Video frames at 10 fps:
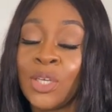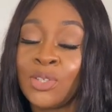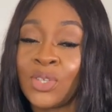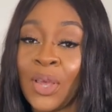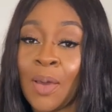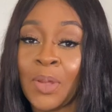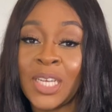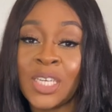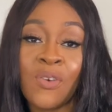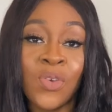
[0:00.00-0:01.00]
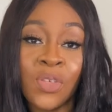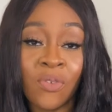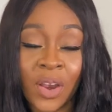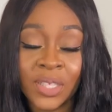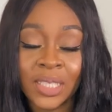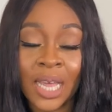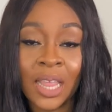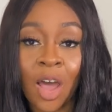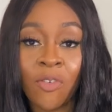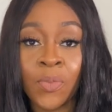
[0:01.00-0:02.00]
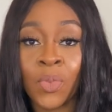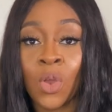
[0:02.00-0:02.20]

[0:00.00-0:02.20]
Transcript: So yeah, I'm gonna show you fragrances I love.